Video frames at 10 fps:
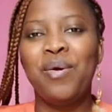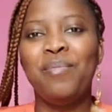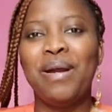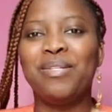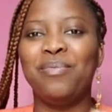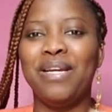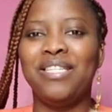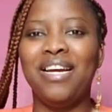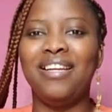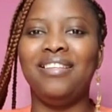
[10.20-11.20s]
Welcome back to my
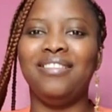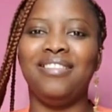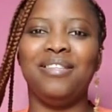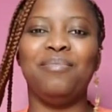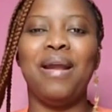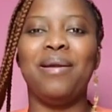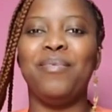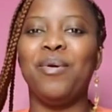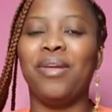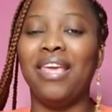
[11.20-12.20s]
channel. This is Maram,
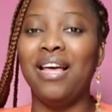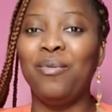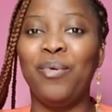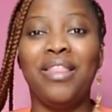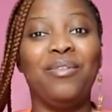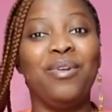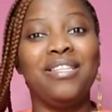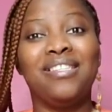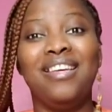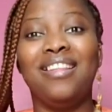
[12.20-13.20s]
your girl, with another
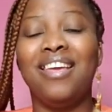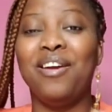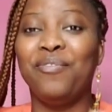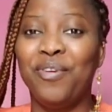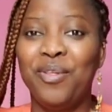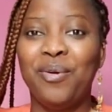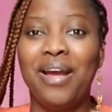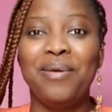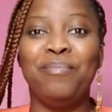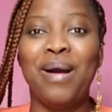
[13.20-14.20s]
skincare video.
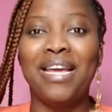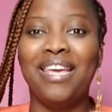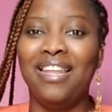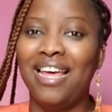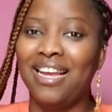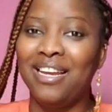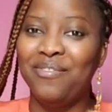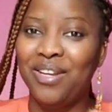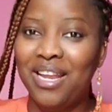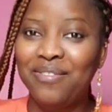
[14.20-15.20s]
I am back here like I
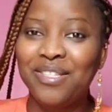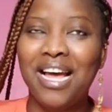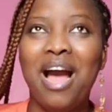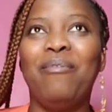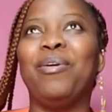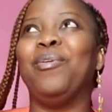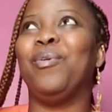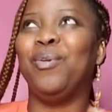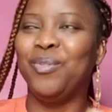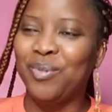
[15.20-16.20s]
never left. How are you
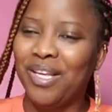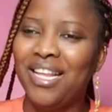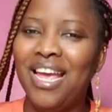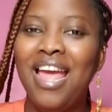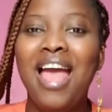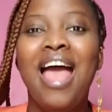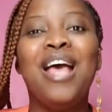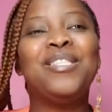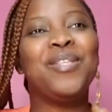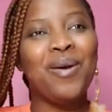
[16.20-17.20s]
all doing?
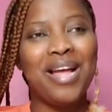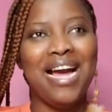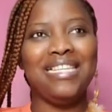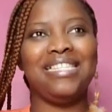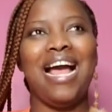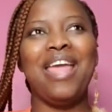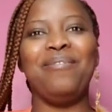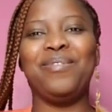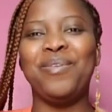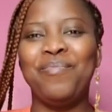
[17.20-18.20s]
So guys, I
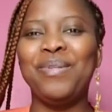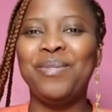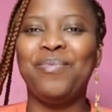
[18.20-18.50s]
am super